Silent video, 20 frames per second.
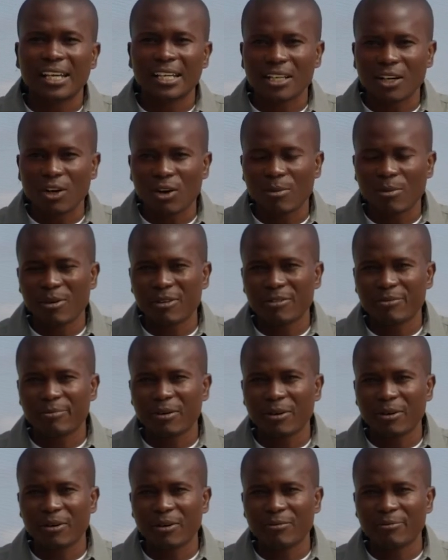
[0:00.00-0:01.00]
in a home
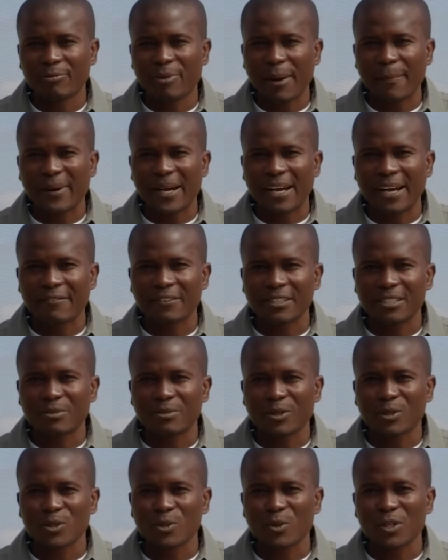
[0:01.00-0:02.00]
of bumper
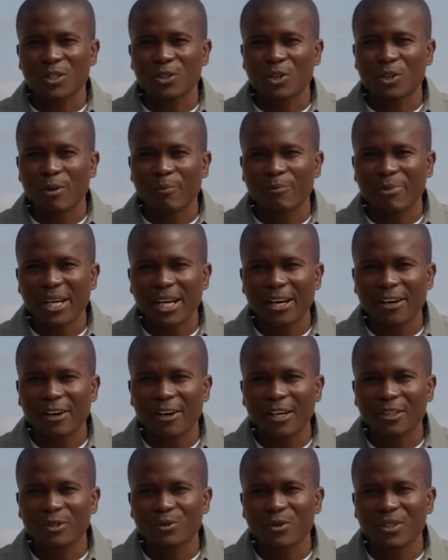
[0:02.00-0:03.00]
harvest, because when you compare
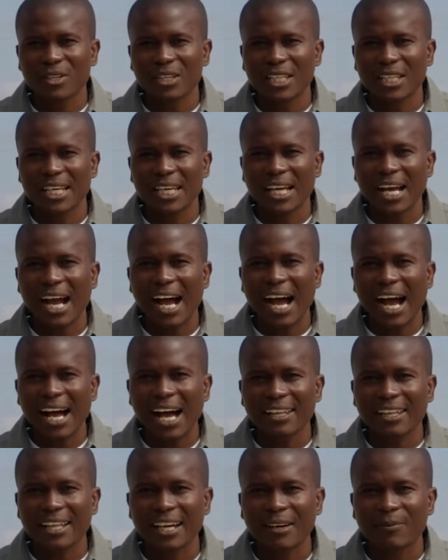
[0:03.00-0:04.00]
around with the
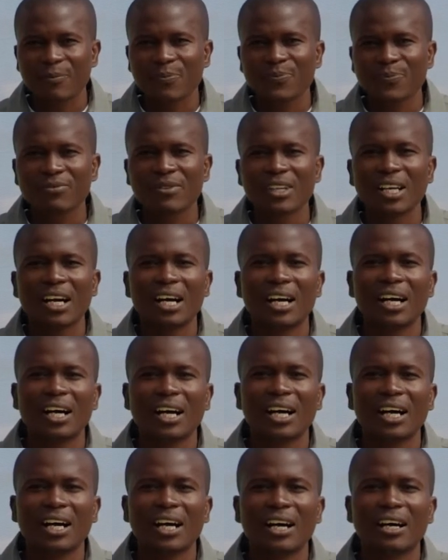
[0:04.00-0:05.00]
other
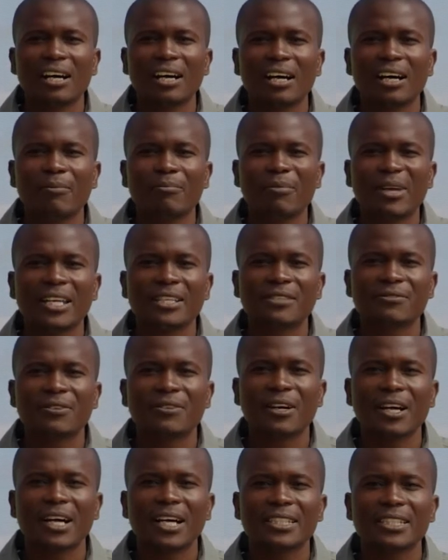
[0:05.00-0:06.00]
maize
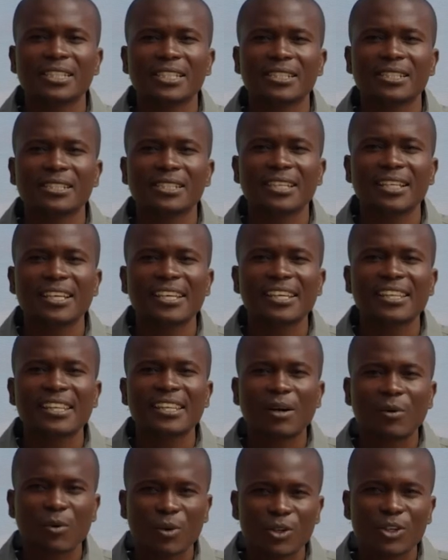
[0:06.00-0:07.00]
varieties,
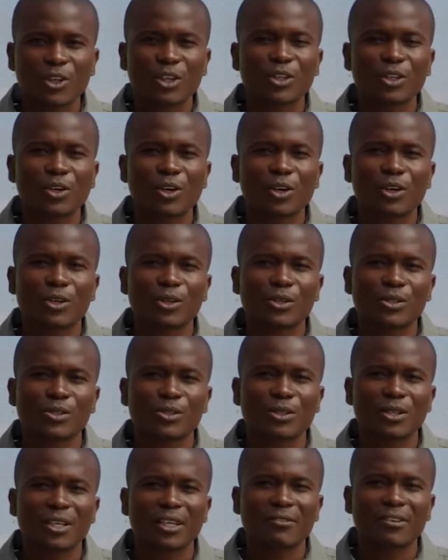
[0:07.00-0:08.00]
they will not go
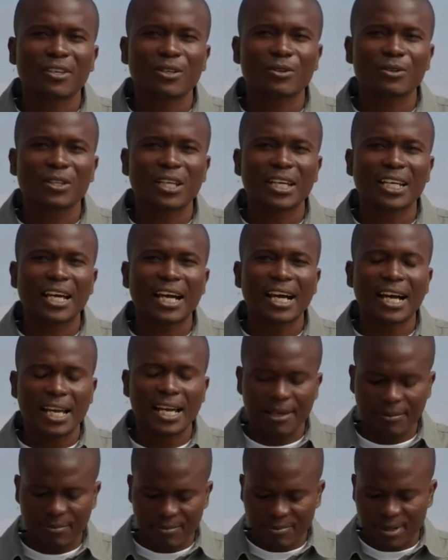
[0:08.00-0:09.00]
close to giving you that
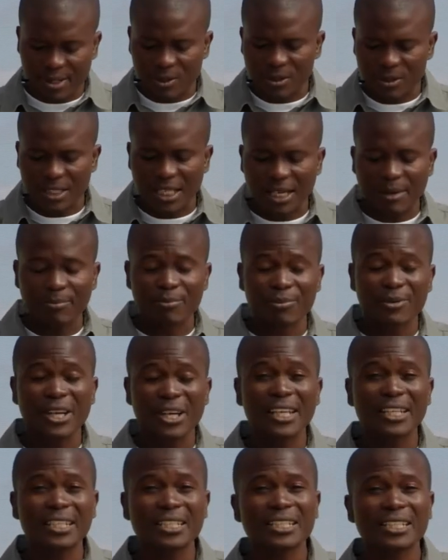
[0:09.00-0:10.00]
high, because they are
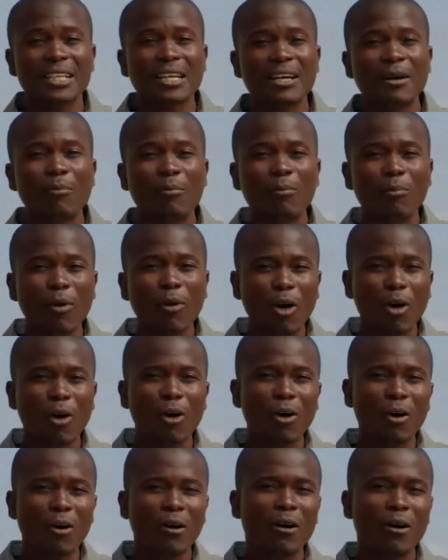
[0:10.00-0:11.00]
bred
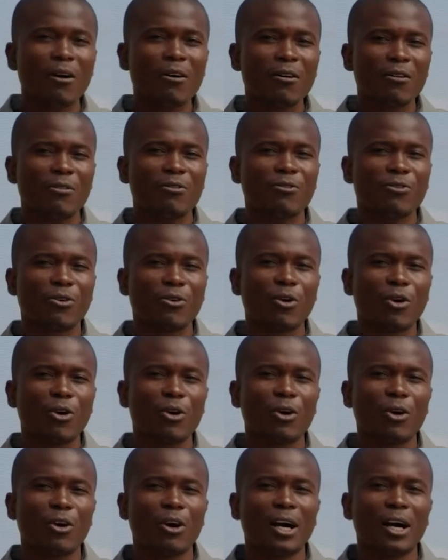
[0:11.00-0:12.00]
more
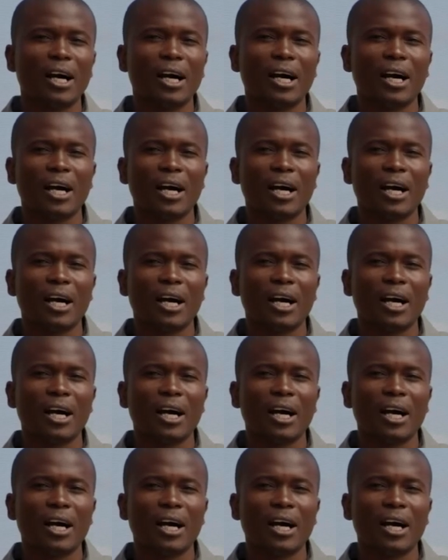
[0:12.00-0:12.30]
for